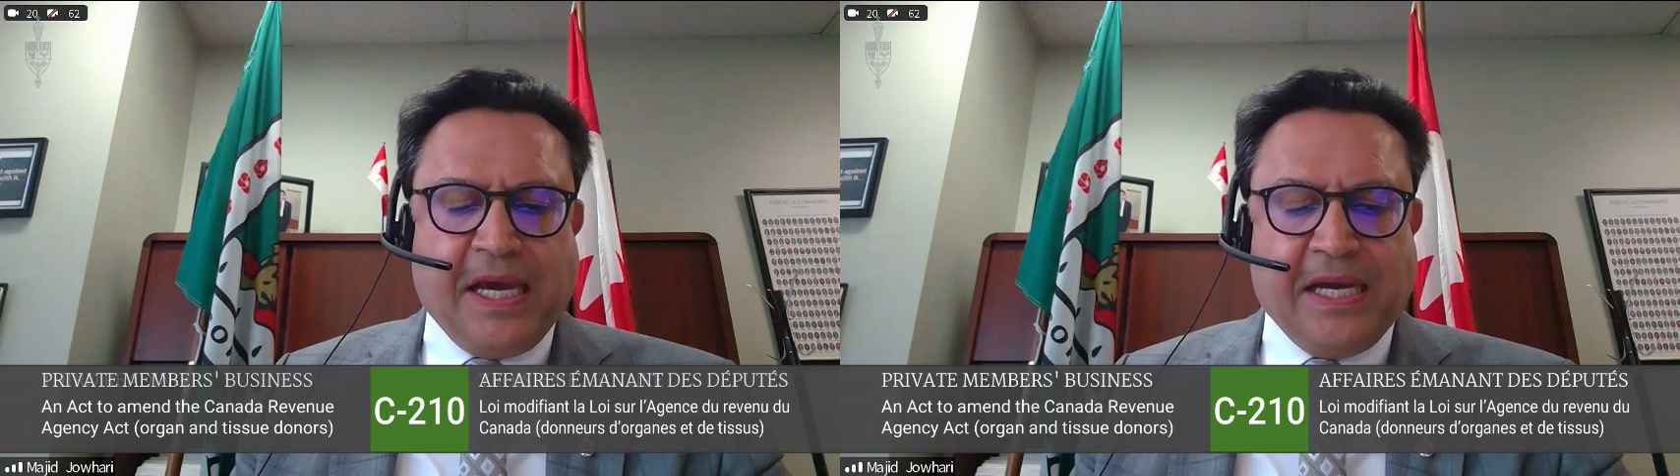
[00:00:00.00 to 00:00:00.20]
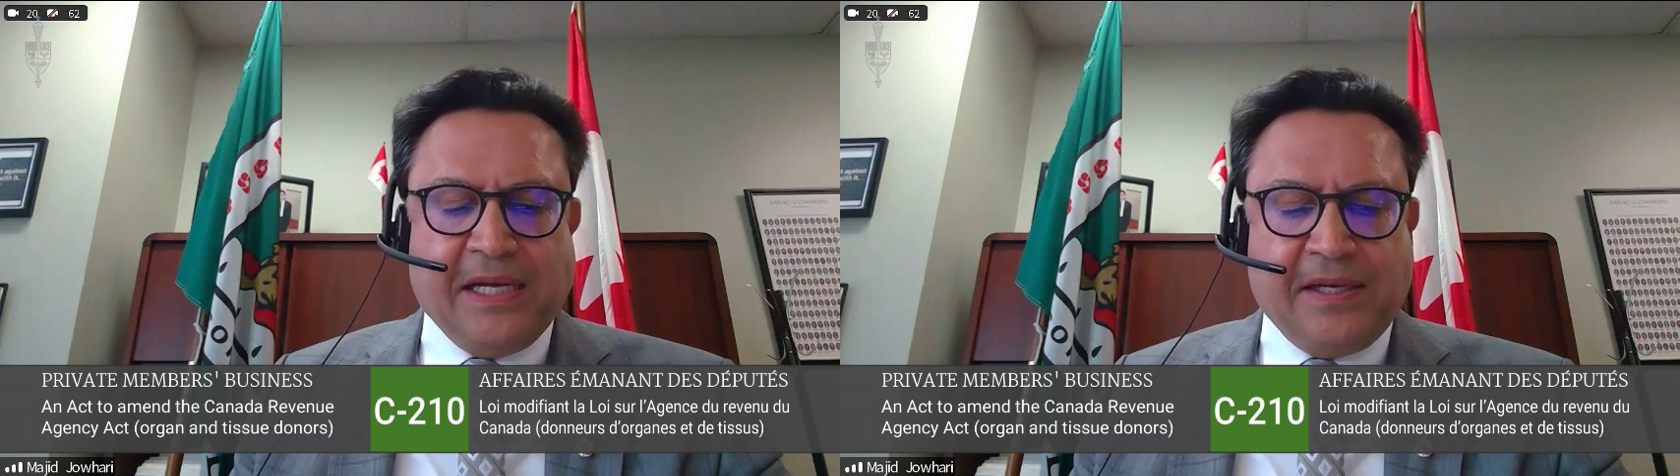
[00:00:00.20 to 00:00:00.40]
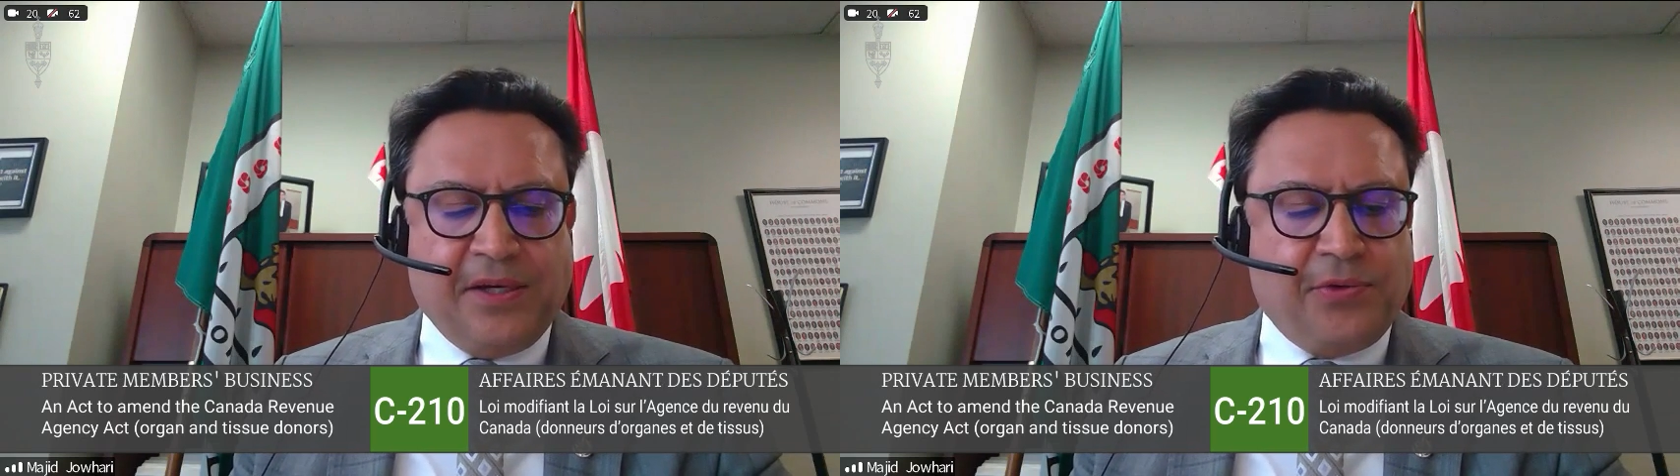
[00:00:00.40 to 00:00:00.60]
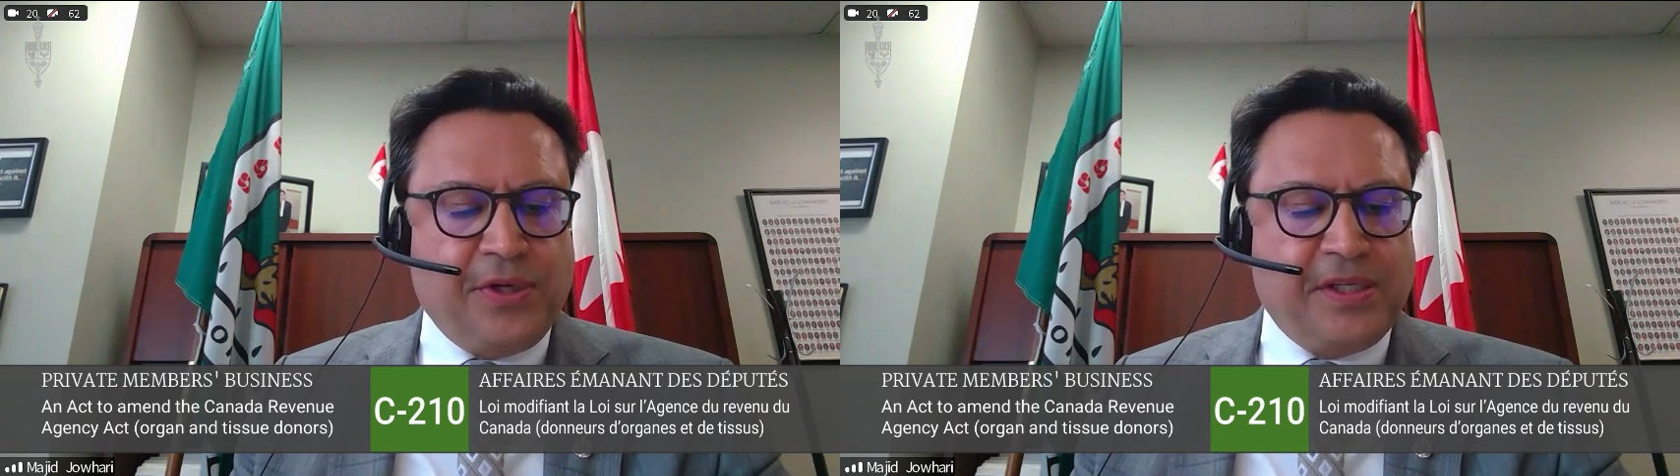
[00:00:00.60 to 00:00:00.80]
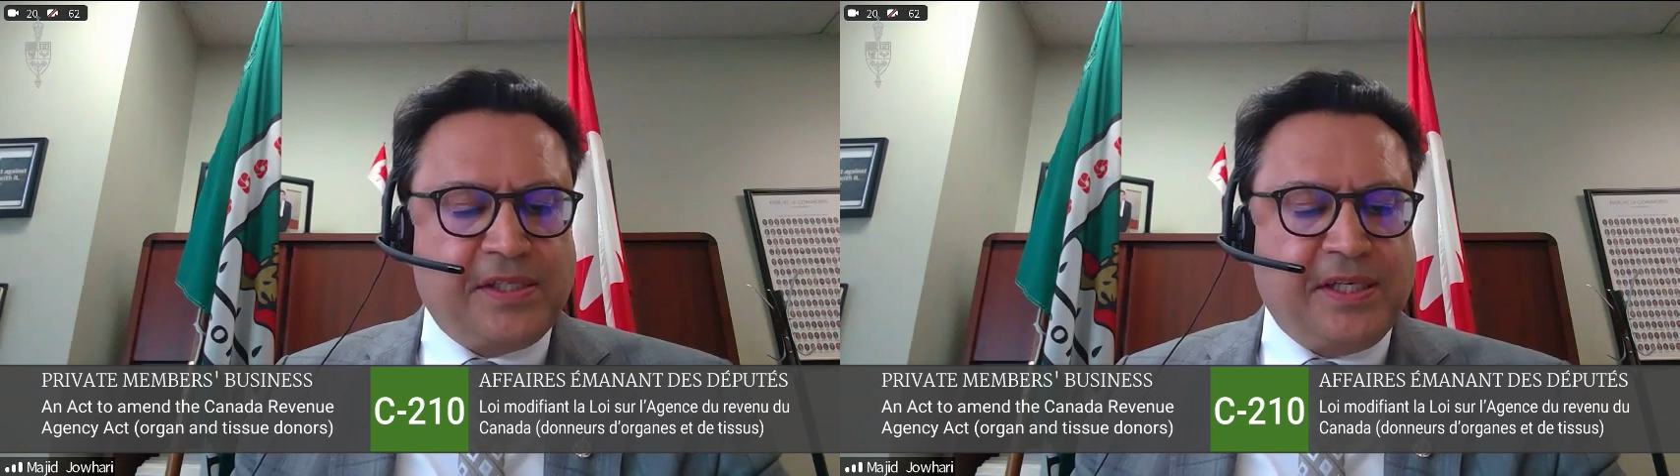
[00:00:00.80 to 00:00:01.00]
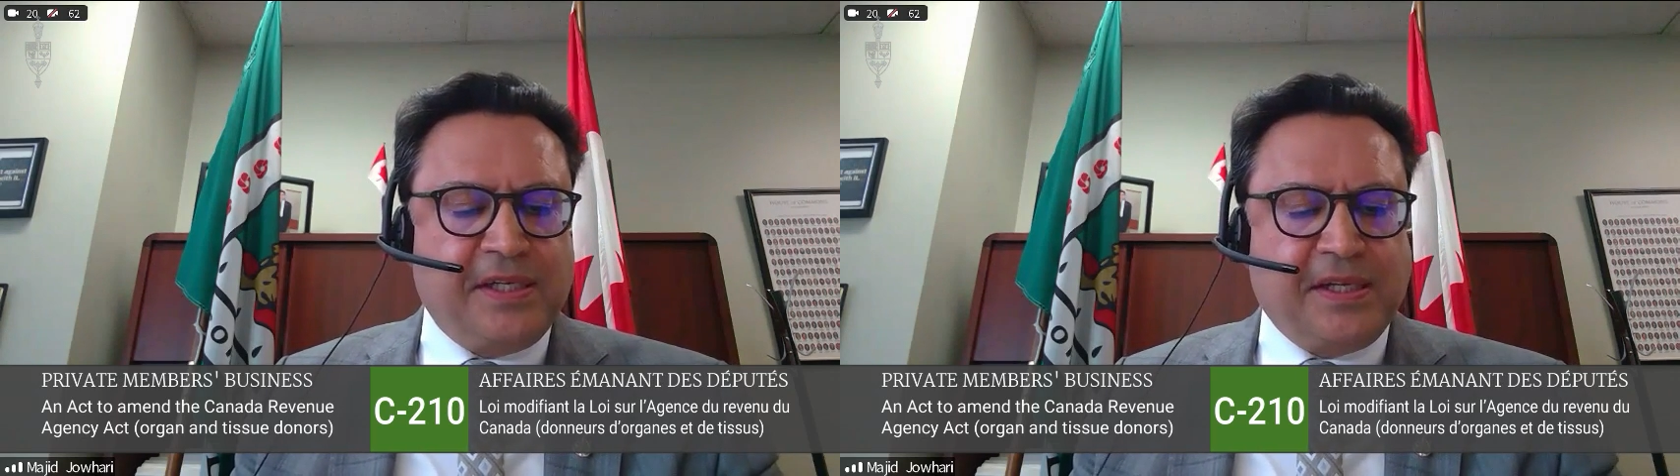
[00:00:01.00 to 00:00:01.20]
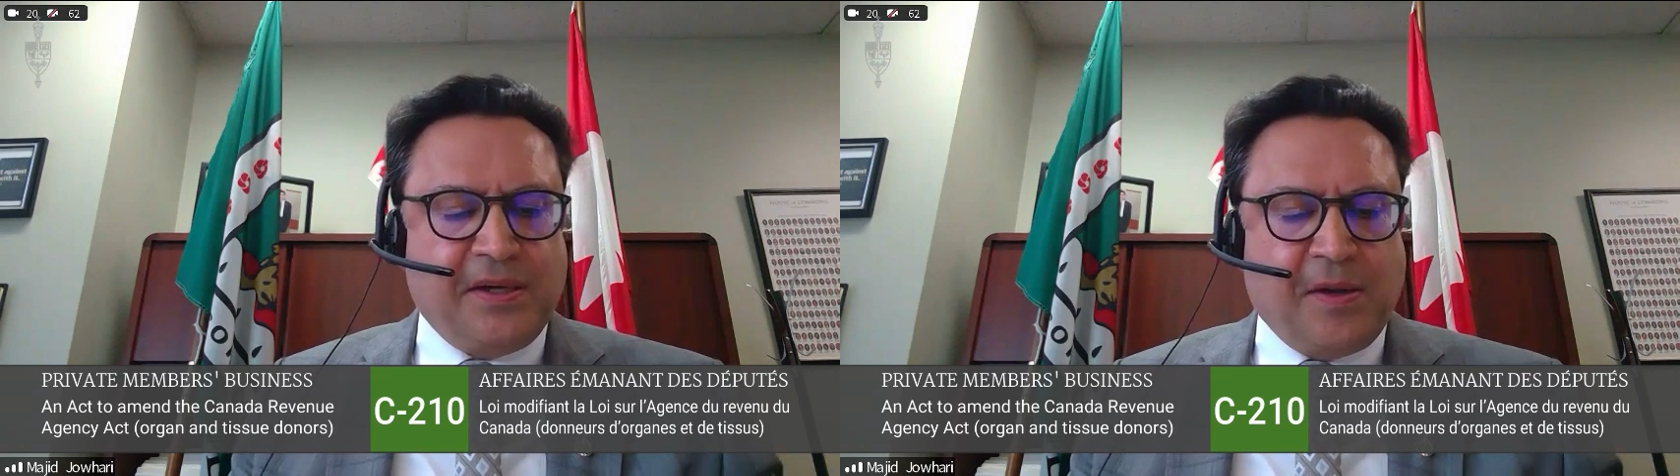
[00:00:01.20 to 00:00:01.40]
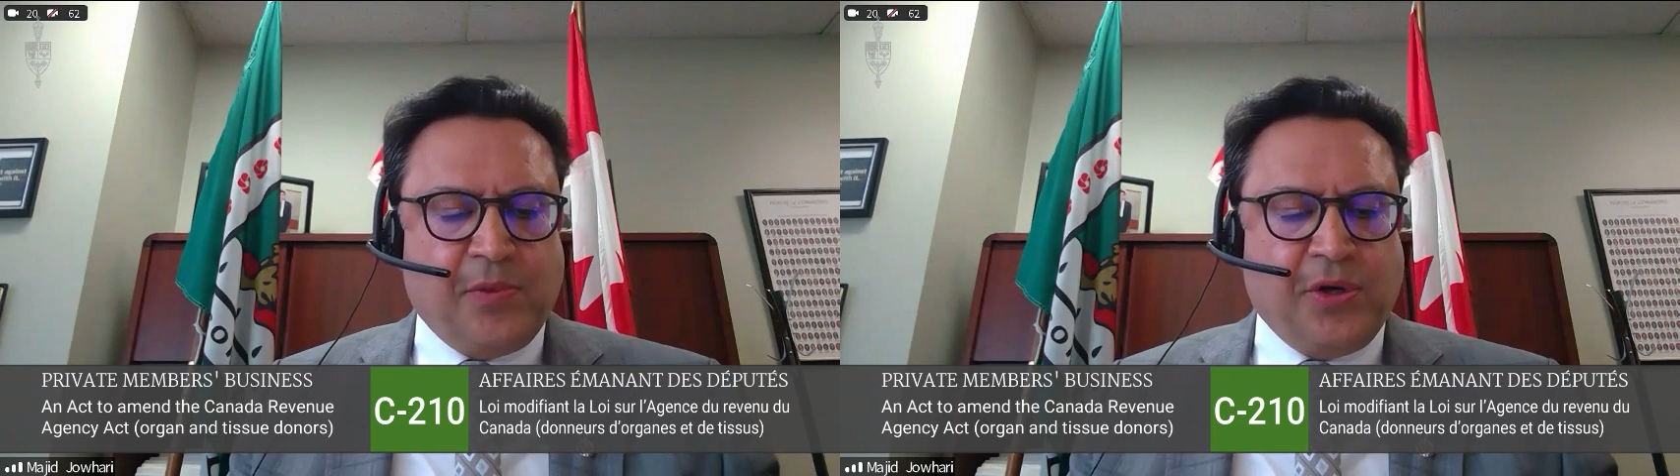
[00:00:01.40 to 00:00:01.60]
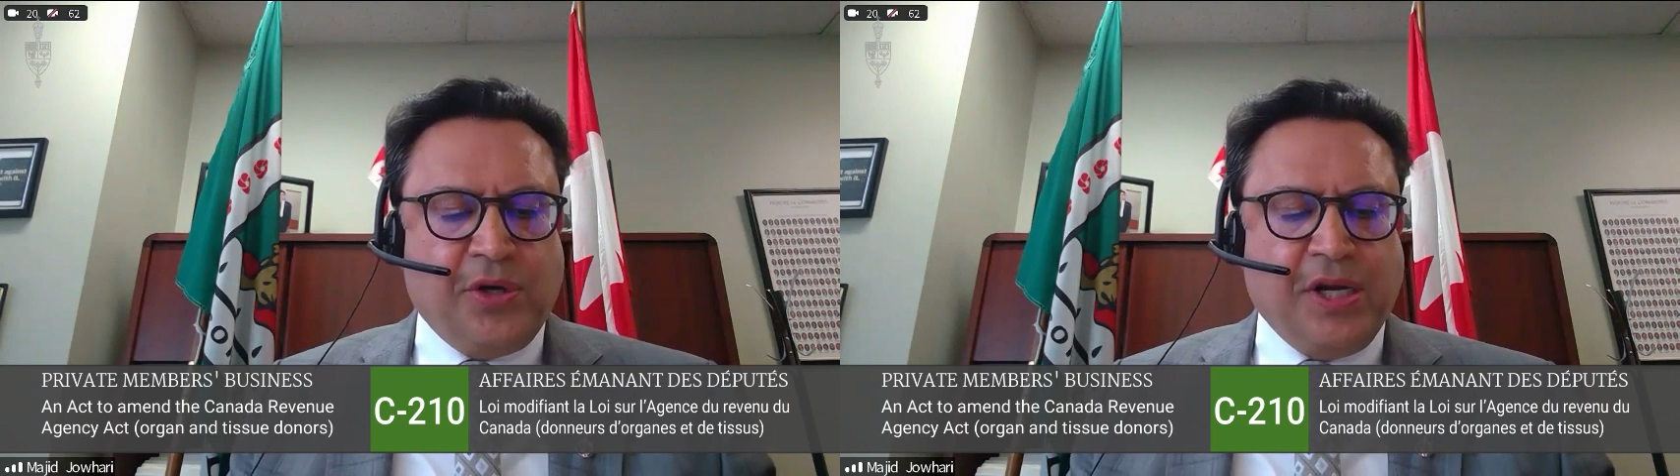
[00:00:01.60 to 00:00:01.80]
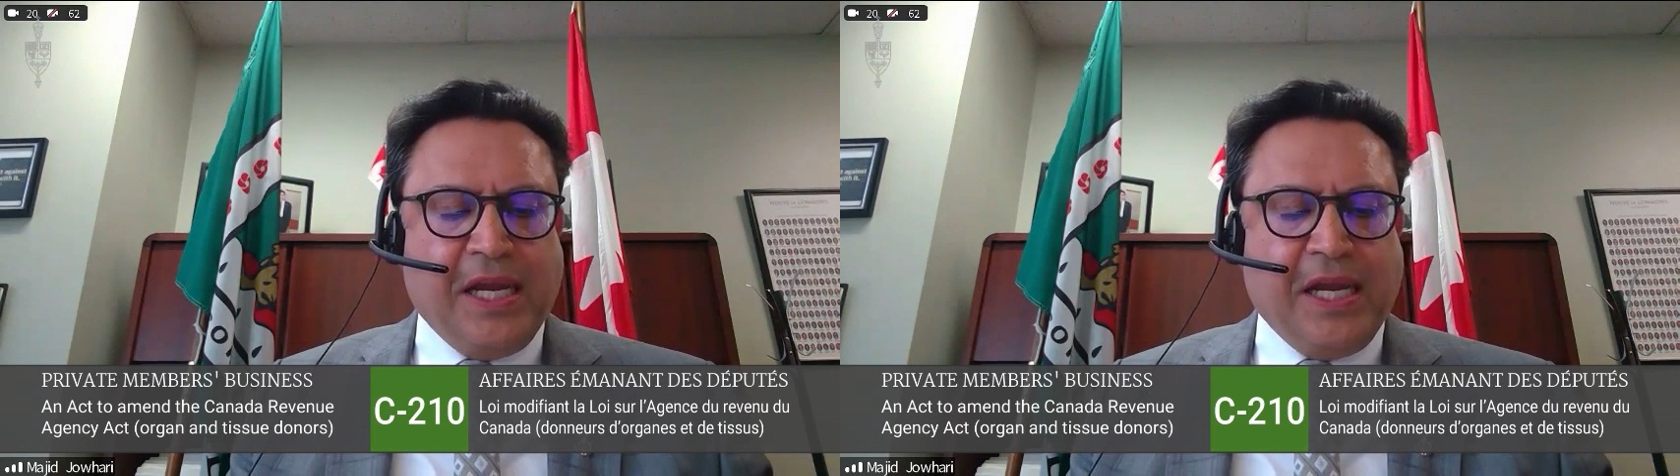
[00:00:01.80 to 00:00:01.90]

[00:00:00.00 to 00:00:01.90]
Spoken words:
and an increase in the number